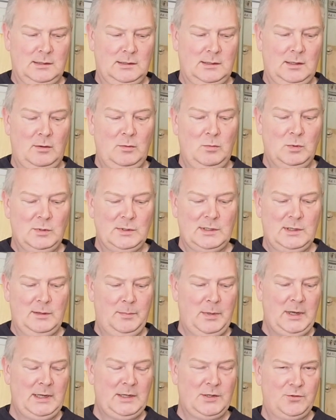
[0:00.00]
So once the
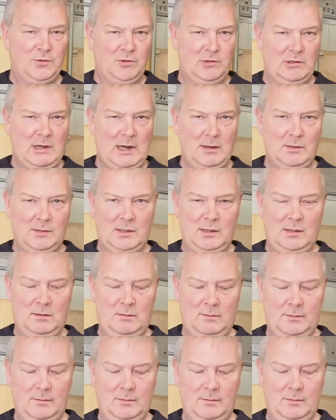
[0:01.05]
bees draw out